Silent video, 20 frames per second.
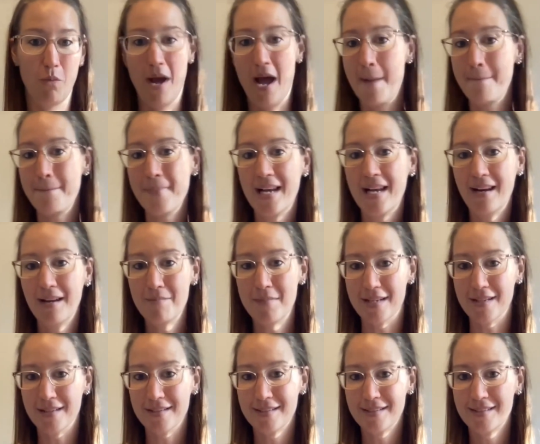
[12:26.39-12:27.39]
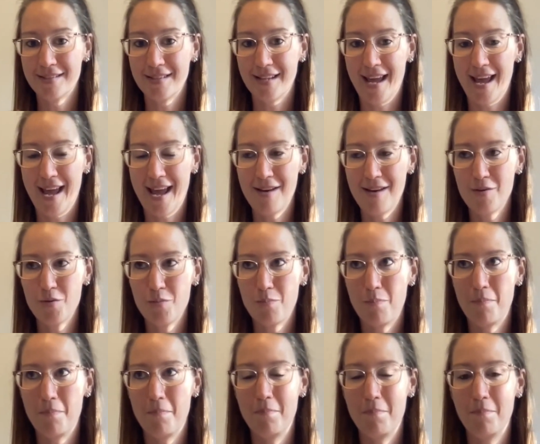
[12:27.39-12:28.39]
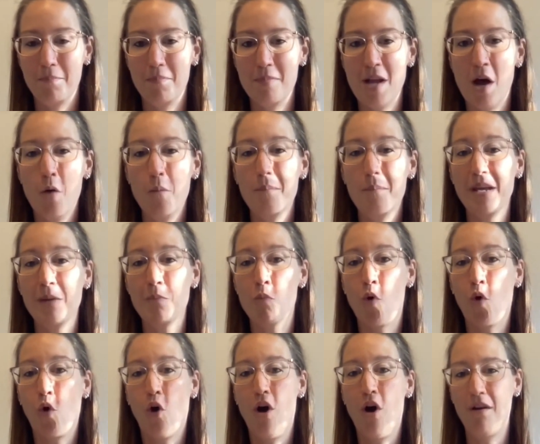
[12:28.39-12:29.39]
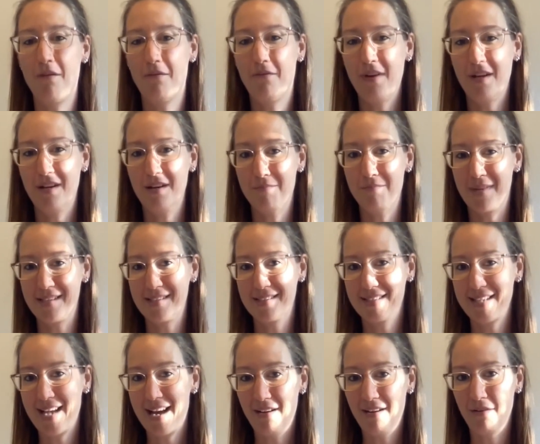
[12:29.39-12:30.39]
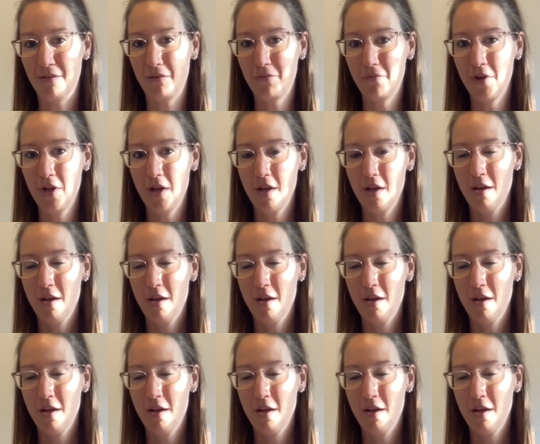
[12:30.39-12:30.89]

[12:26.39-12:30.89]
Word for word: Where are my limits? And now being more confident in myself,